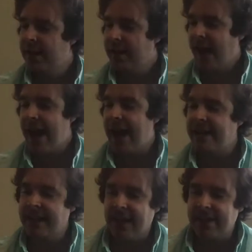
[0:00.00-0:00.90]
I had
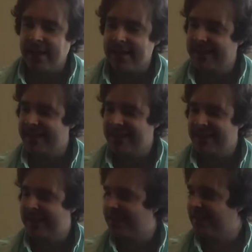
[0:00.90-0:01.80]
to get this.
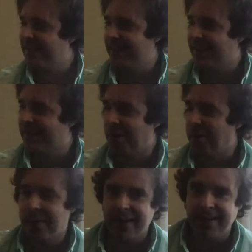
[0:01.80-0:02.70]
It's so
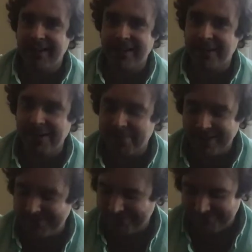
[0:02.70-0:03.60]
weird and
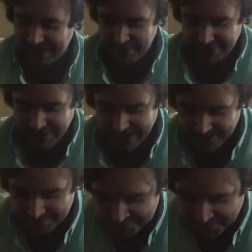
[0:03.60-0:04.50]
creepy. I'm a
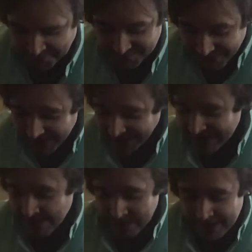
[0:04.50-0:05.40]
fan. I
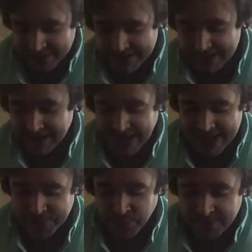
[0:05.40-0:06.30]
can't believe it. This is the
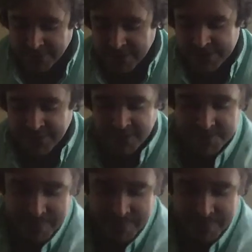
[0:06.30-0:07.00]
last one for this first